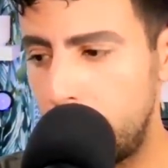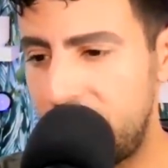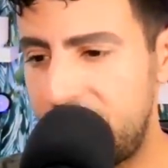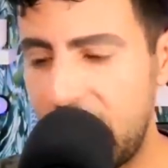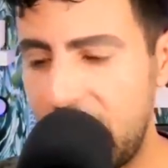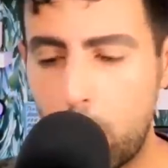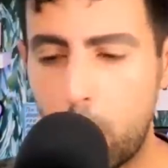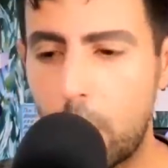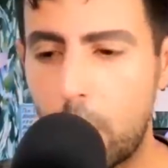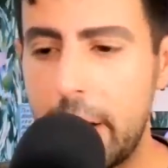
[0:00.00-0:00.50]

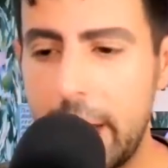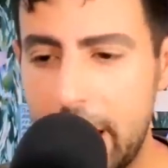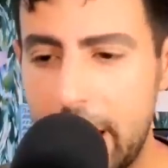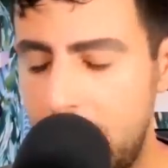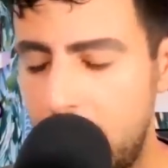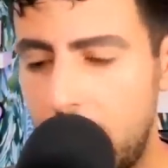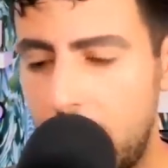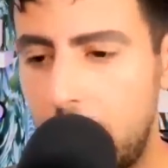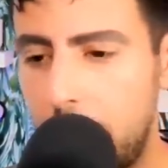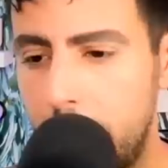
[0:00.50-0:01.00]
they weren't in
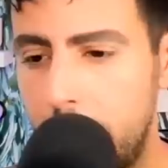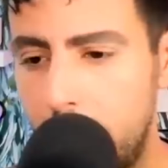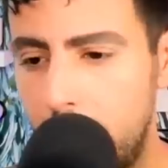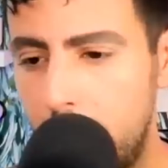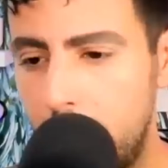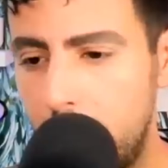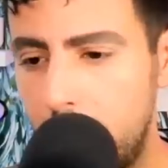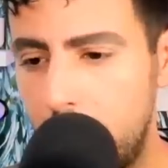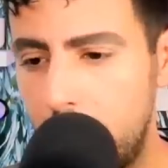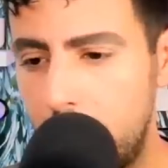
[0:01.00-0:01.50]
a
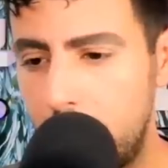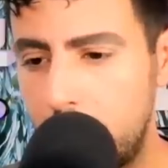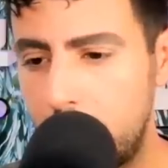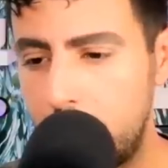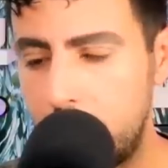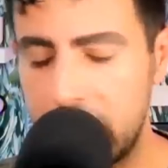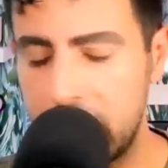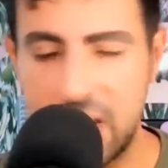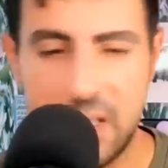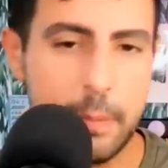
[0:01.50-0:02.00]

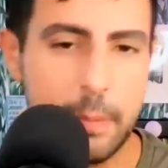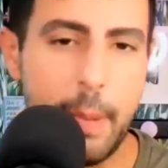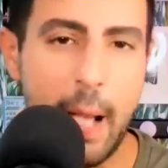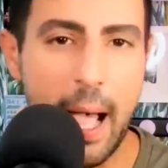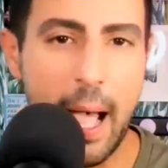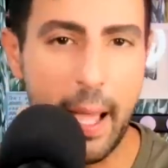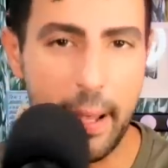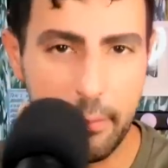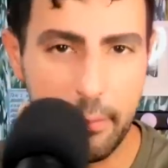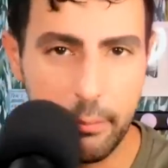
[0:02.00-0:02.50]
good
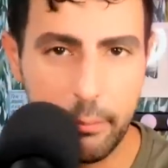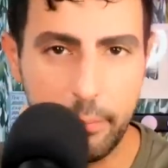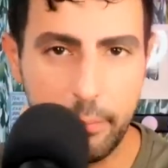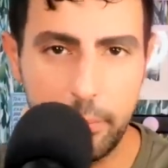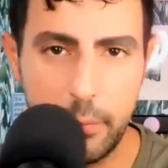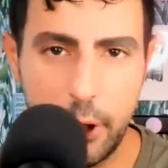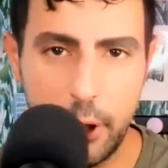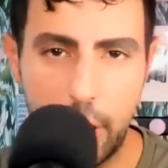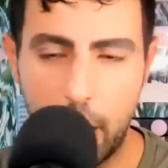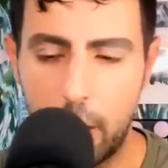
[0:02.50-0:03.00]
spot,
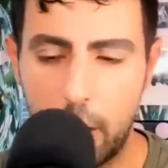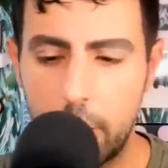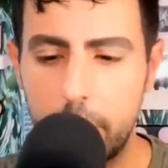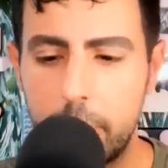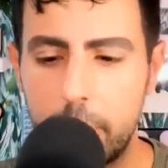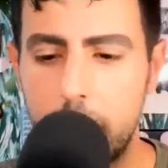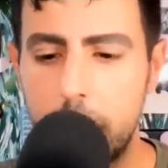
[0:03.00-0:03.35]
you know,